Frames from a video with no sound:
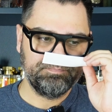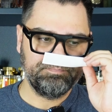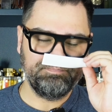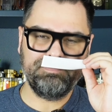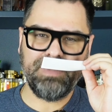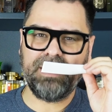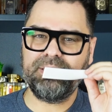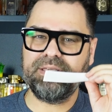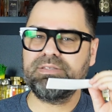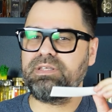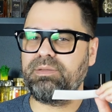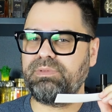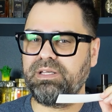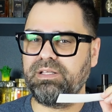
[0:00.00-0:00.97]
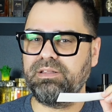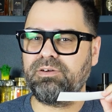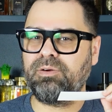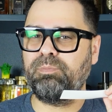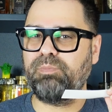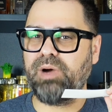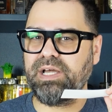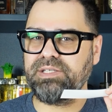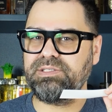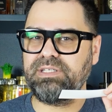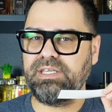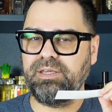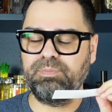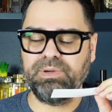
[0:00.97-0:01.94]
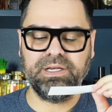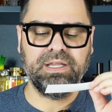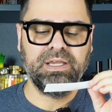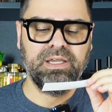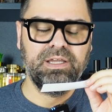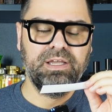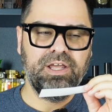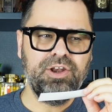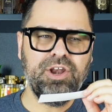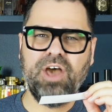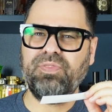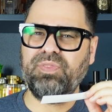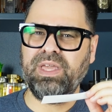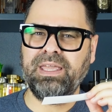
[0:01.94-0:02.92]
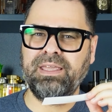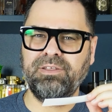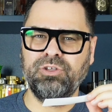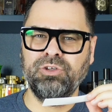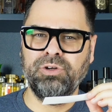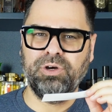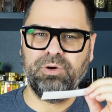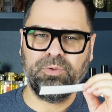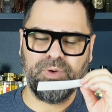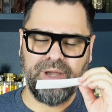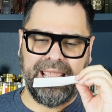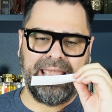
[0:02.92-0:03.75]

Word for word: Maybe something a little musky, but nothing, you know,